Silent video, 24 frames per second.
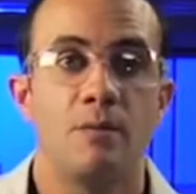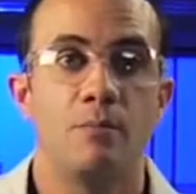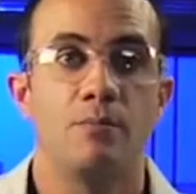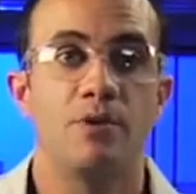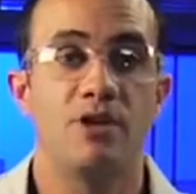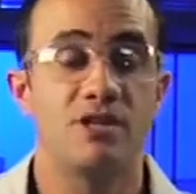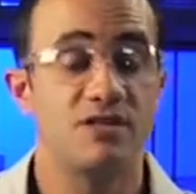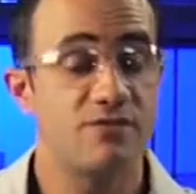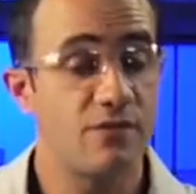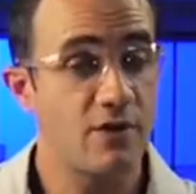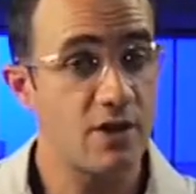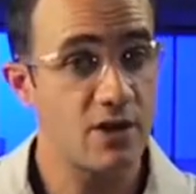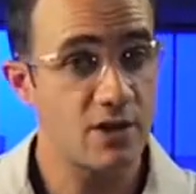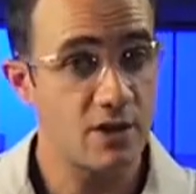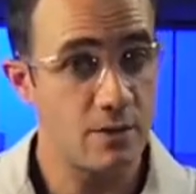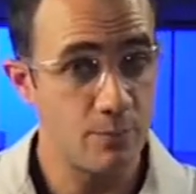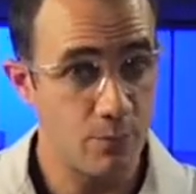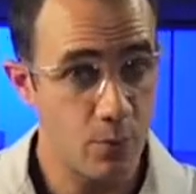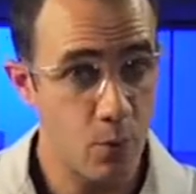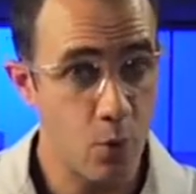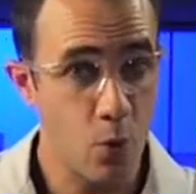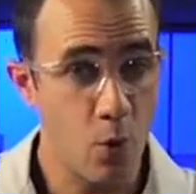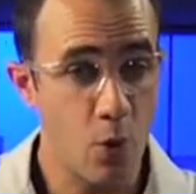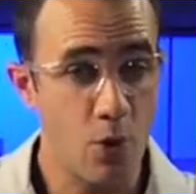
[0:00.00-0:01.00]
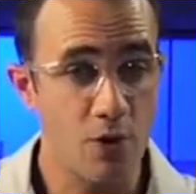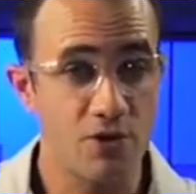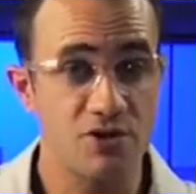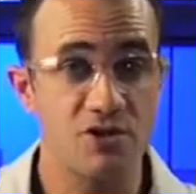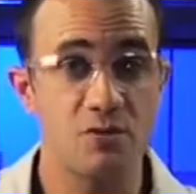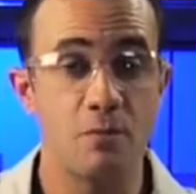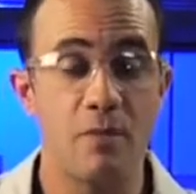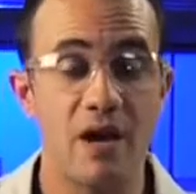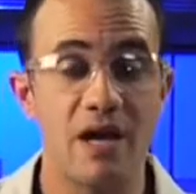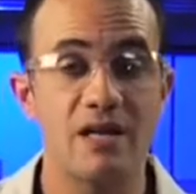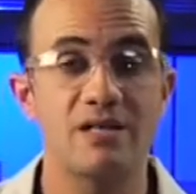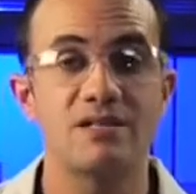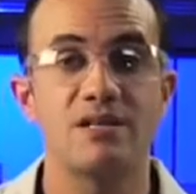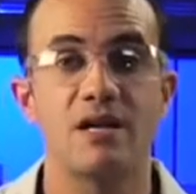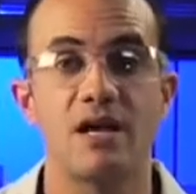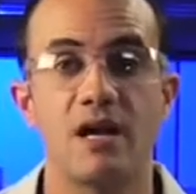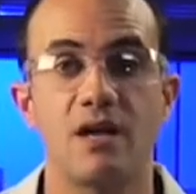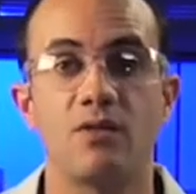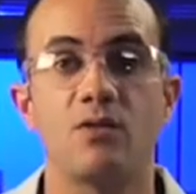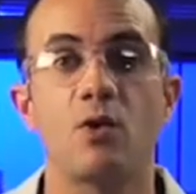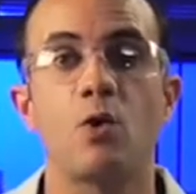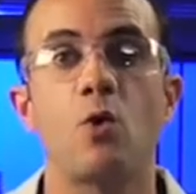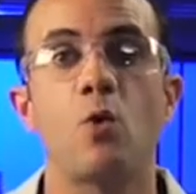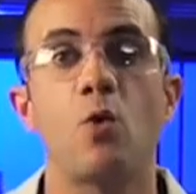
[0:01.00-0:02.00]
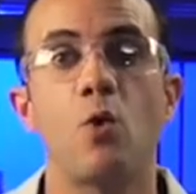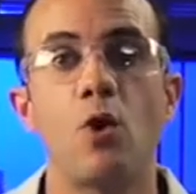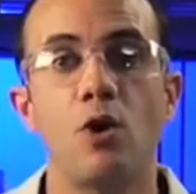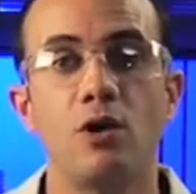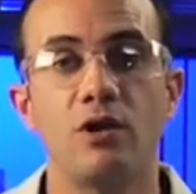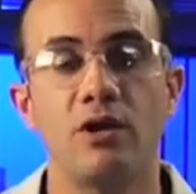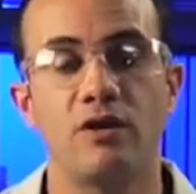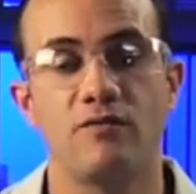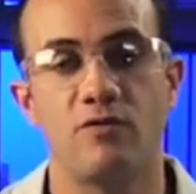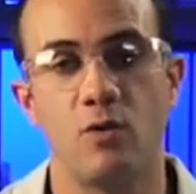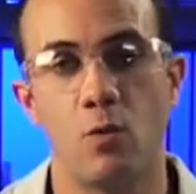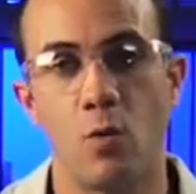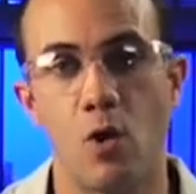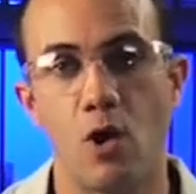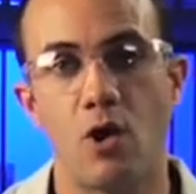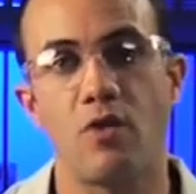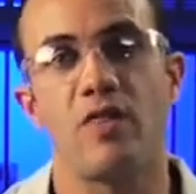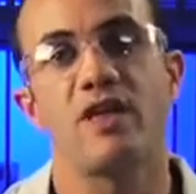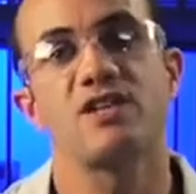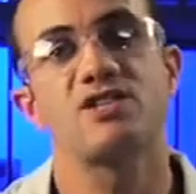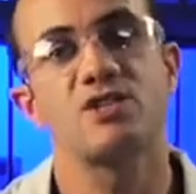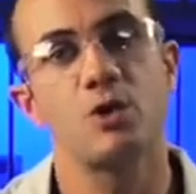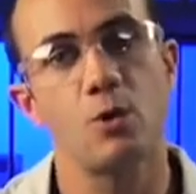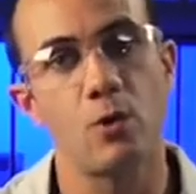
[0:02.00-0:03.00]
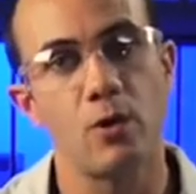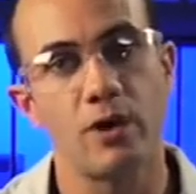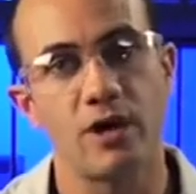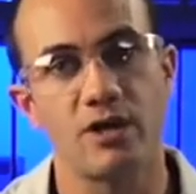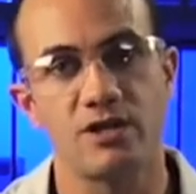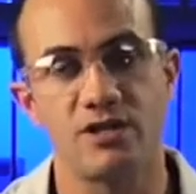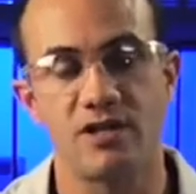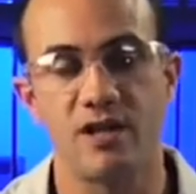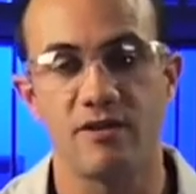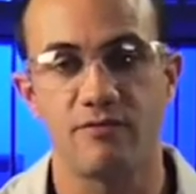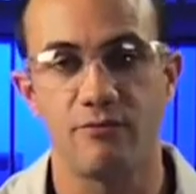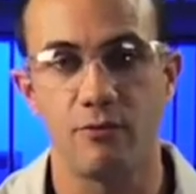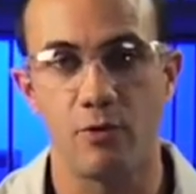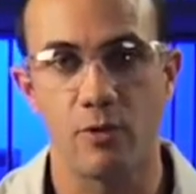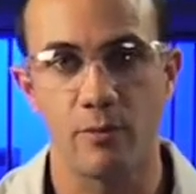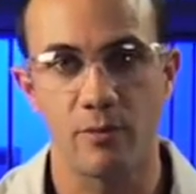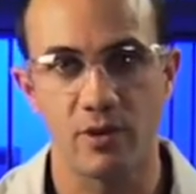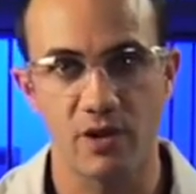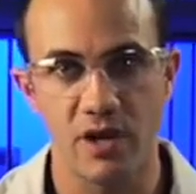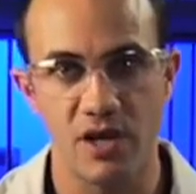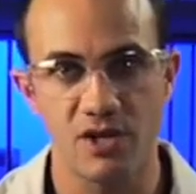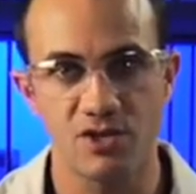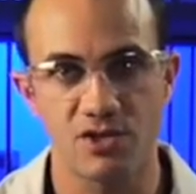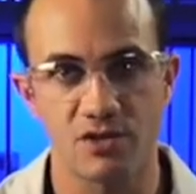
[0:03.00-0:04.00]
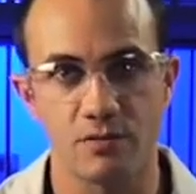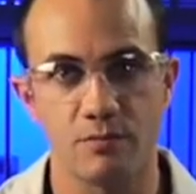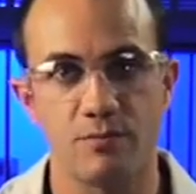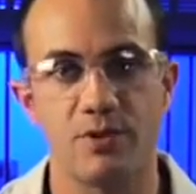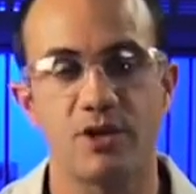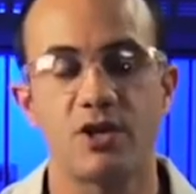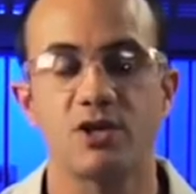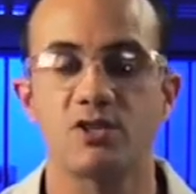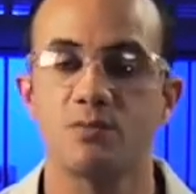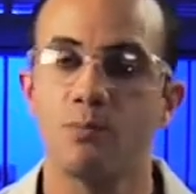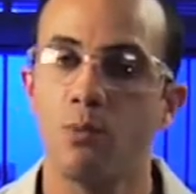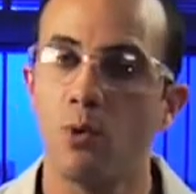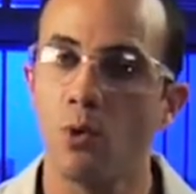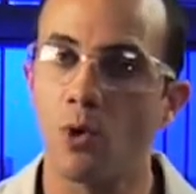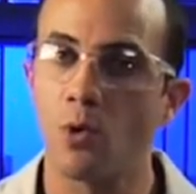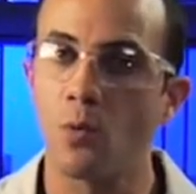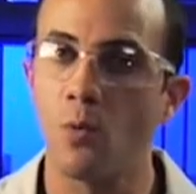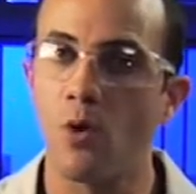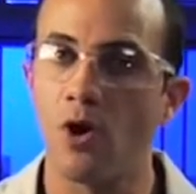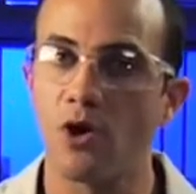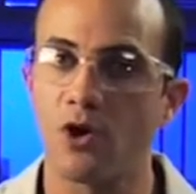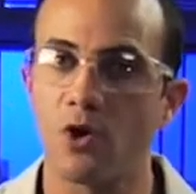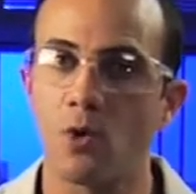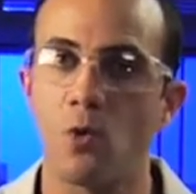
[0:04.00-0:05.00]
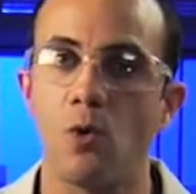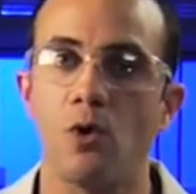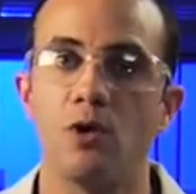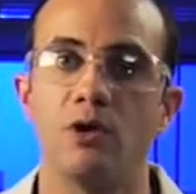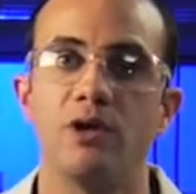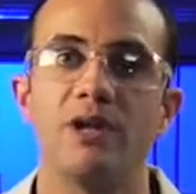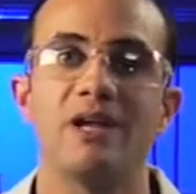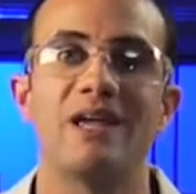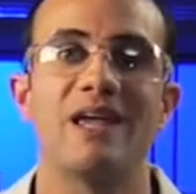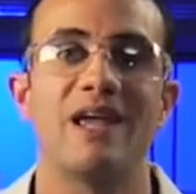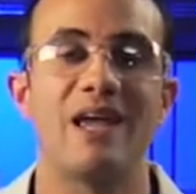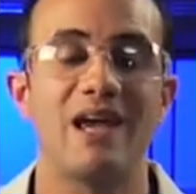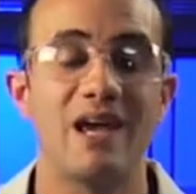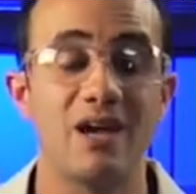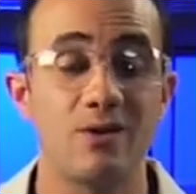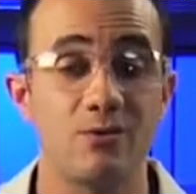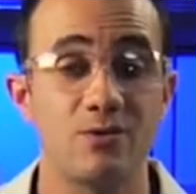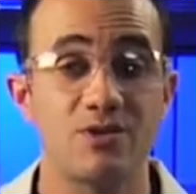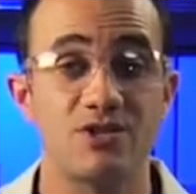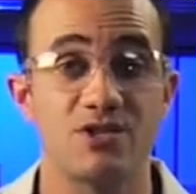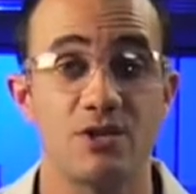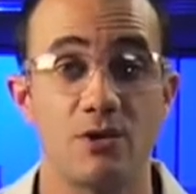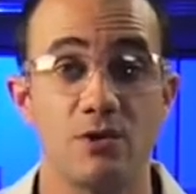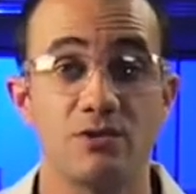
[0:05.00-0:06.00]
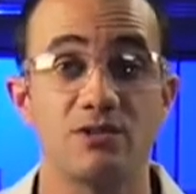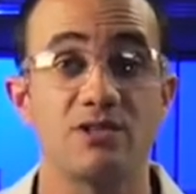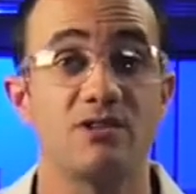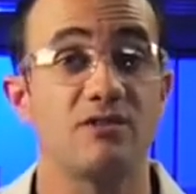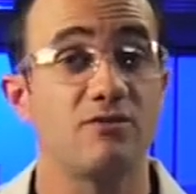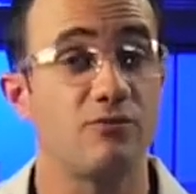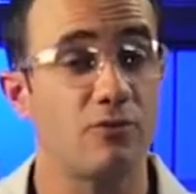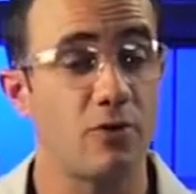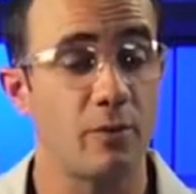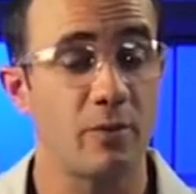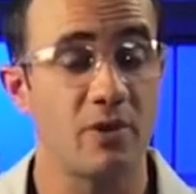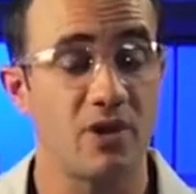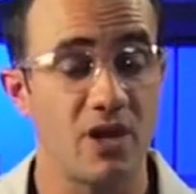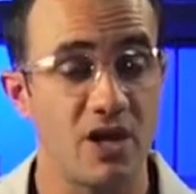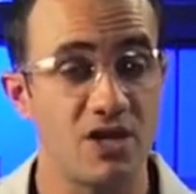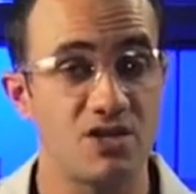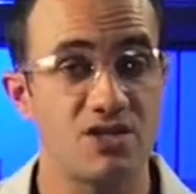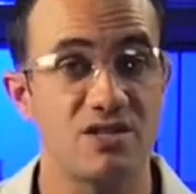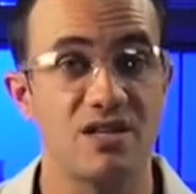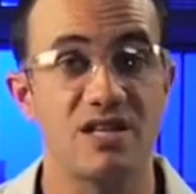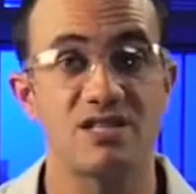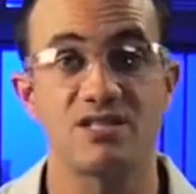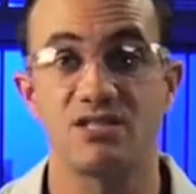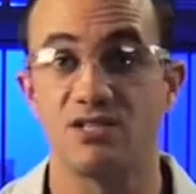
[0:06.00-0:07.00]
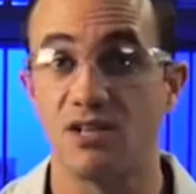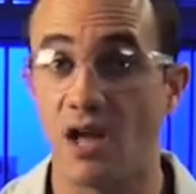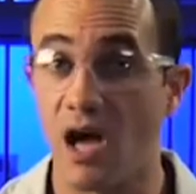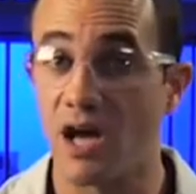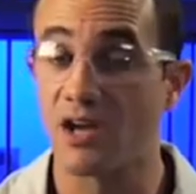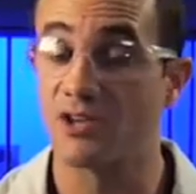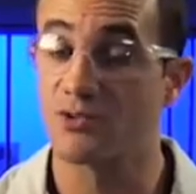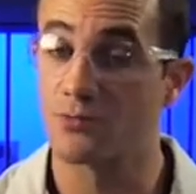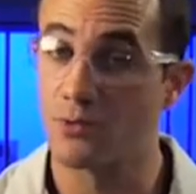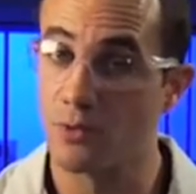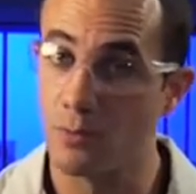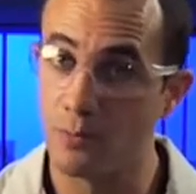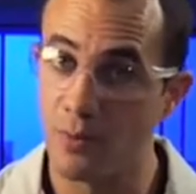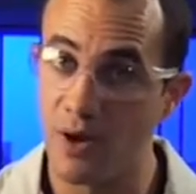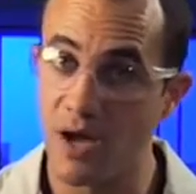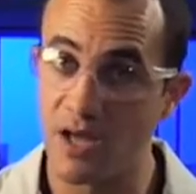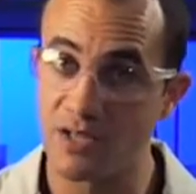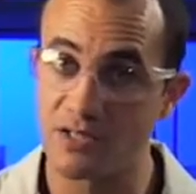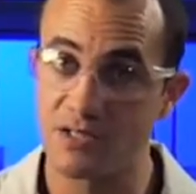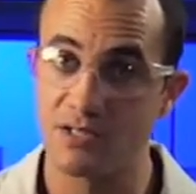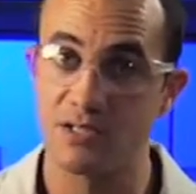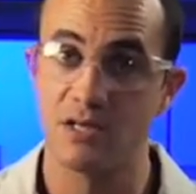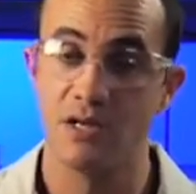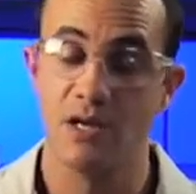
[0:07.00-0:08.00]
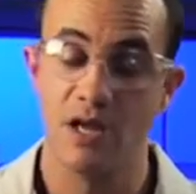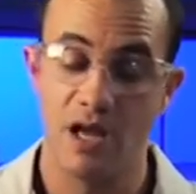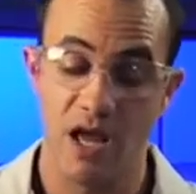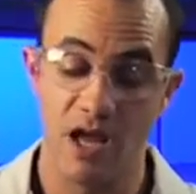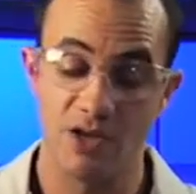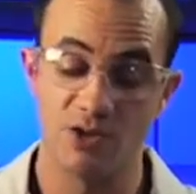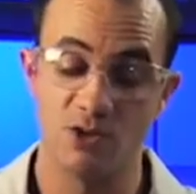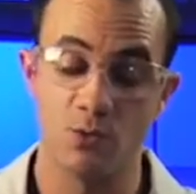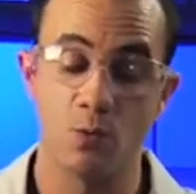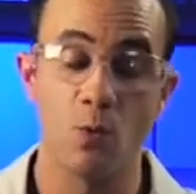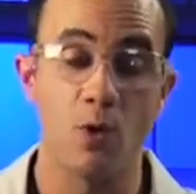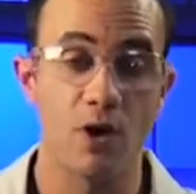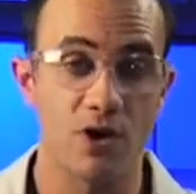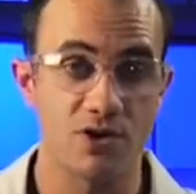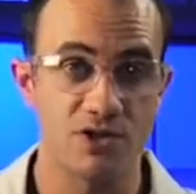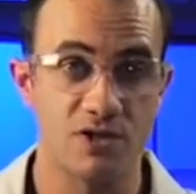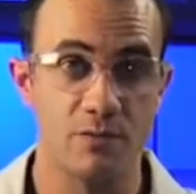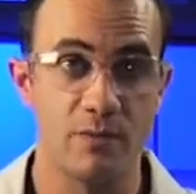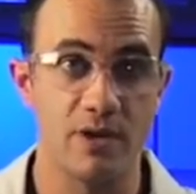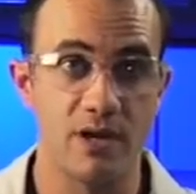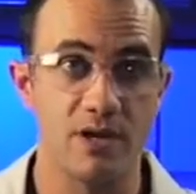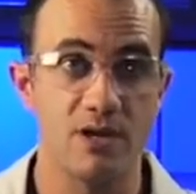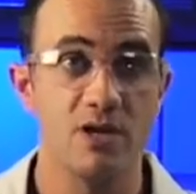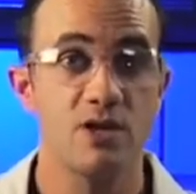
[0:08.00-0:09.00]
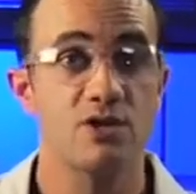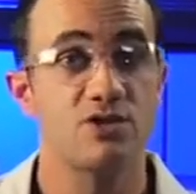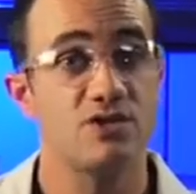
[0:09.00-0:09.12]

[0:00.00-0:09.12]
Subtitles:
But it's very important to maintain the quality of the water that's going into that formulation, because poor water quality can result in a formulation that's not as robust as you want it to be.